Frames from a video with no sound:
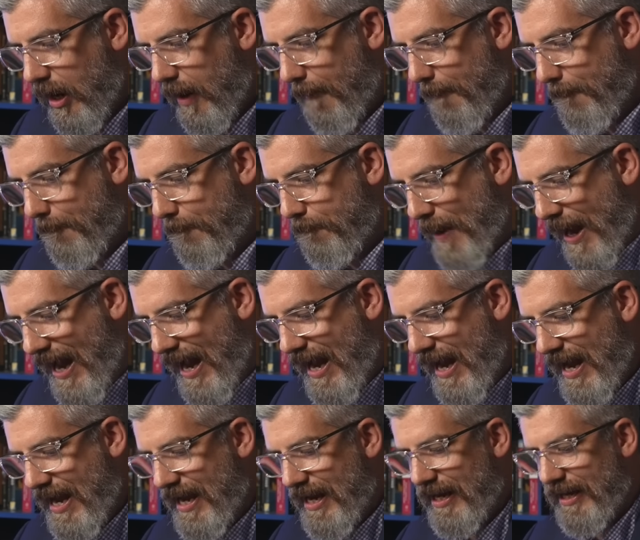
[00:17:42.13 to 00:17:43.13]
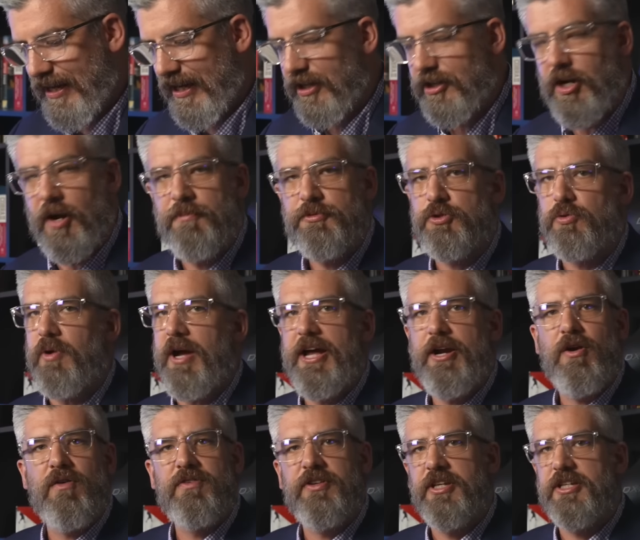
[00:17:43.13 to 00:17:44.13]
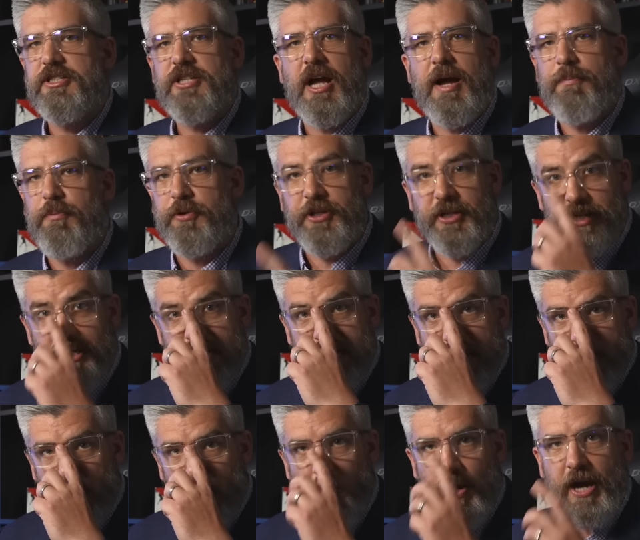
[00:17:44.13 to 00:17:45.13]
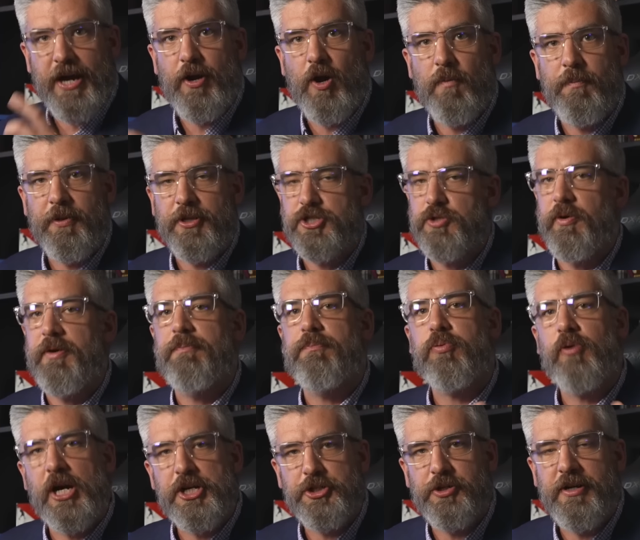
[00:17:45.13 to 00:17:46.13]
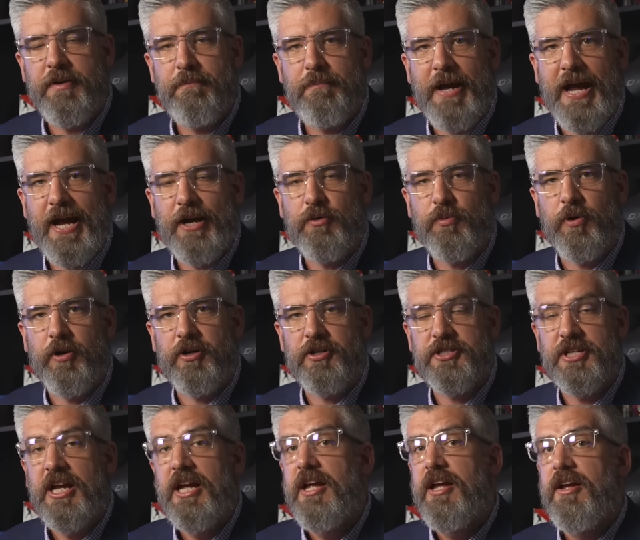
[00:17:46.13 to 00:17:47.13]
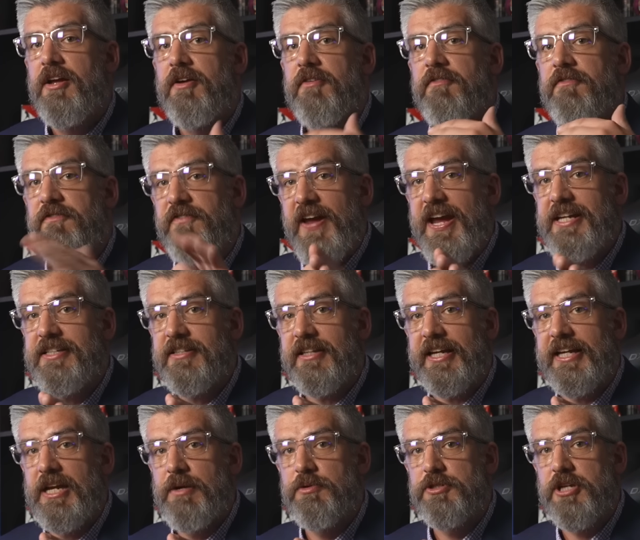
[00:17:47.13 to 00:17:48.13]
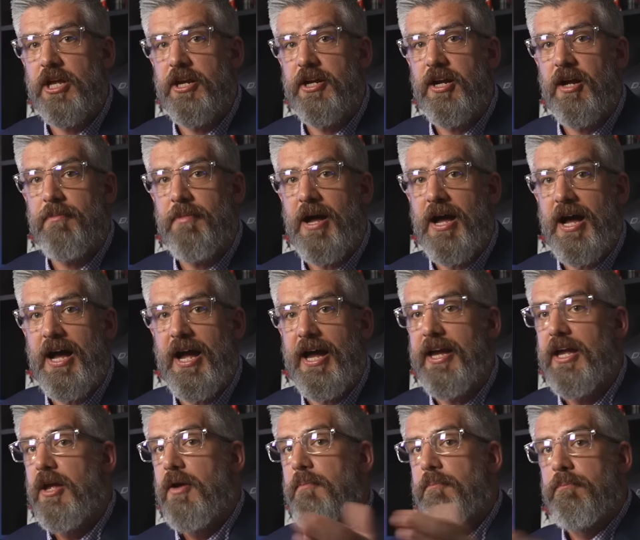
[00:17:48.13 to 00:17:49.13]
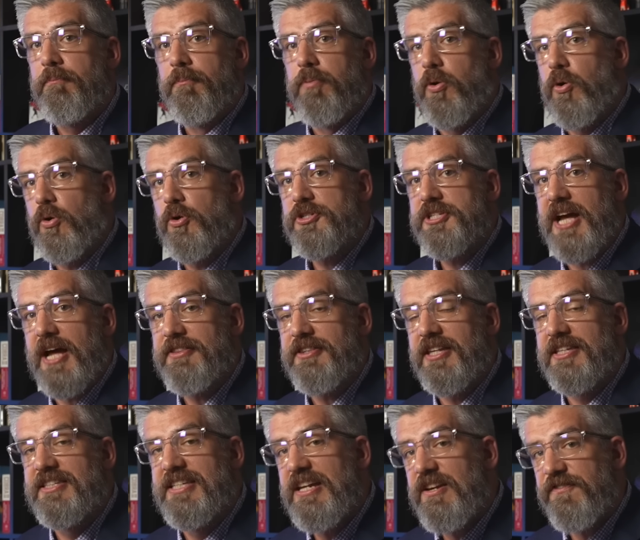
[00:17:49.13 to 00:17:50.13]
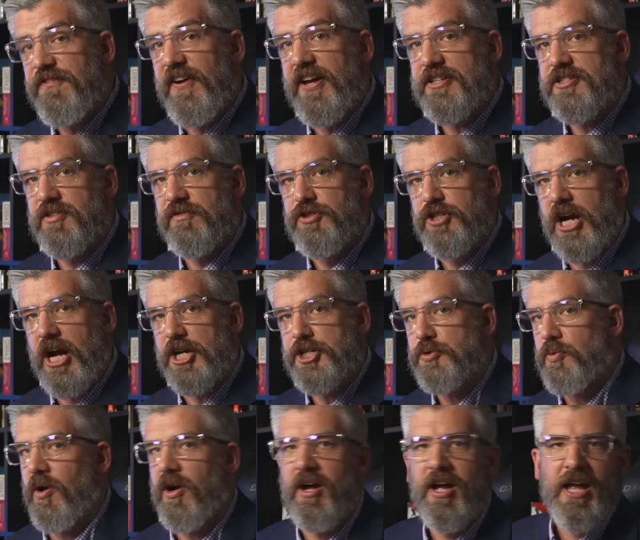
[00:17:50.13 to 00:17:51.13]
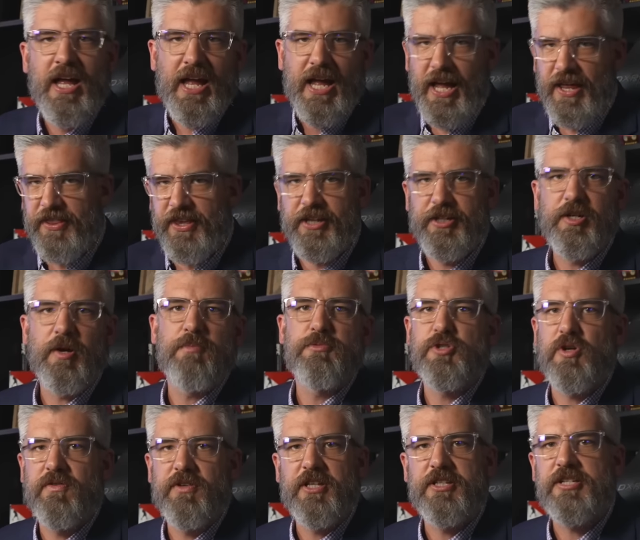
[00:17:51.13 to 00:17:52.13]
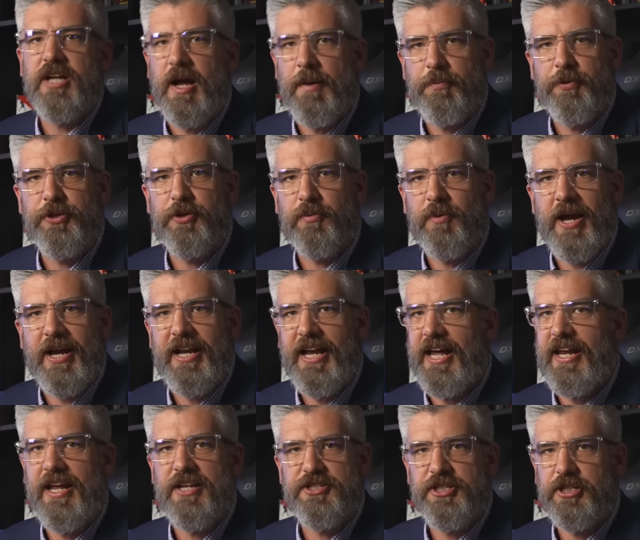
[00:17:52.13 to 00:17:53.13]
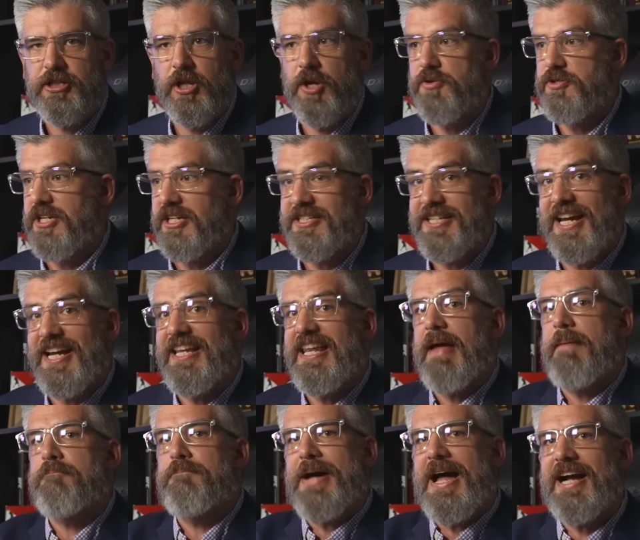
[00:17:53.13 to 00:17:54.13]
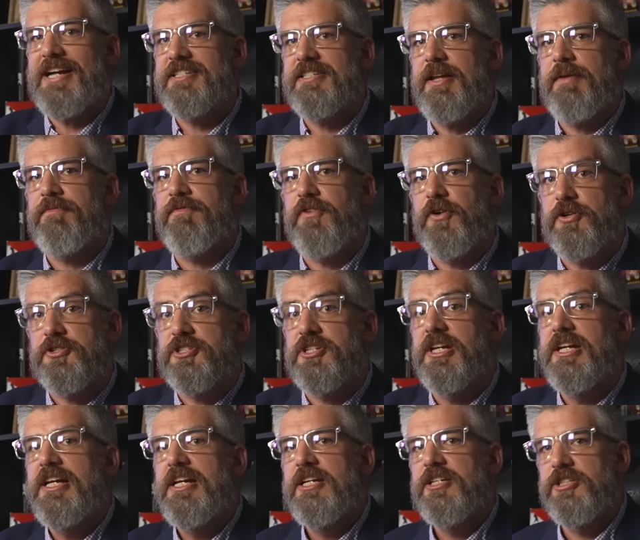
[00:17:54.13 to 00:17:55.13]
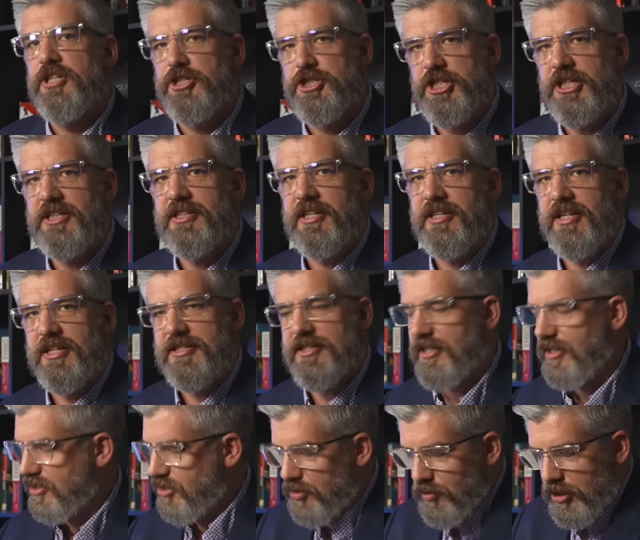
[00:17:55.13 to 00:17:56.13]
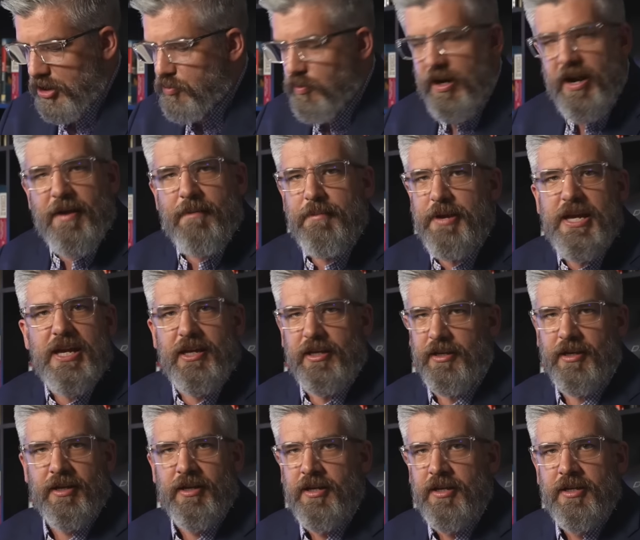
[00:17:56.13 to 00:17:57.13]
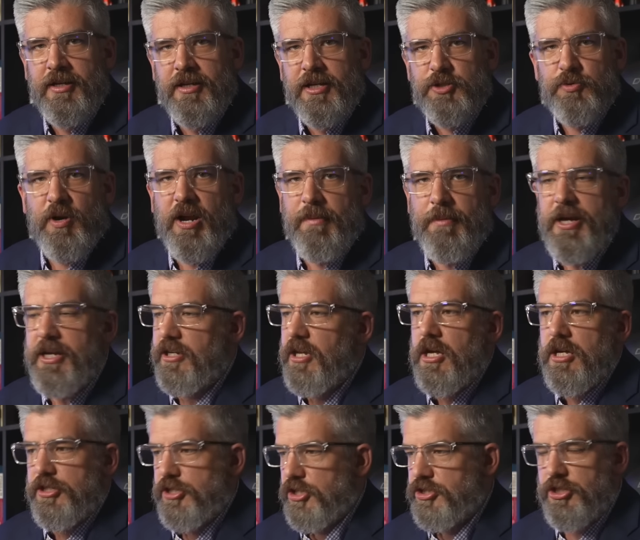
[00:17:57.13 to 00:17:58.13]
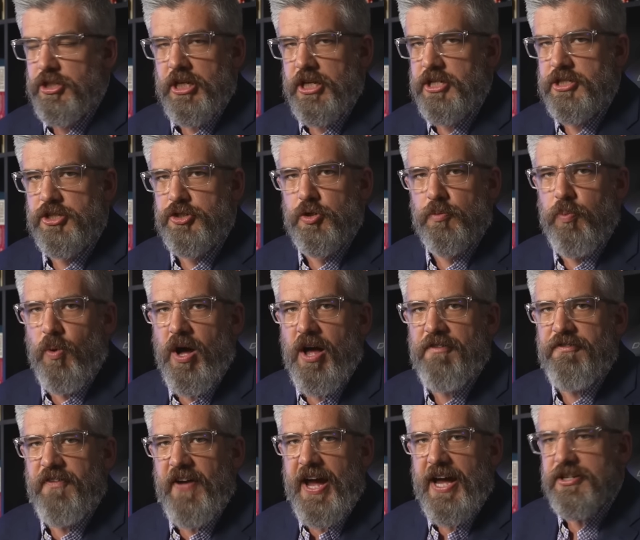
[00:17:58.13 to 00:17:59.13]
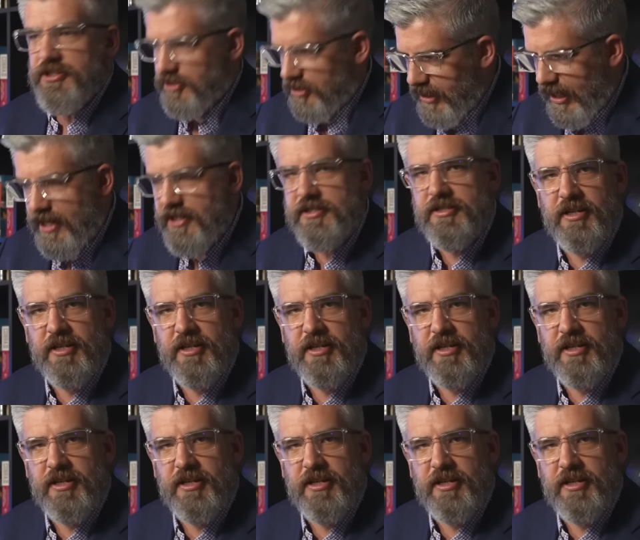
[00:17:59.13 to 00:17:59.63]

Bang, and comes right over the top with it because he's wide open. So he pressured him backwards, faked like he was going to come high, pulls out the defense of Joshua, and then comes over the top with the right hand as he closed it, taking that back step first to cheat the distance. Dude, that's what I mean. That's what I mean. Is Dubois fast? Yes.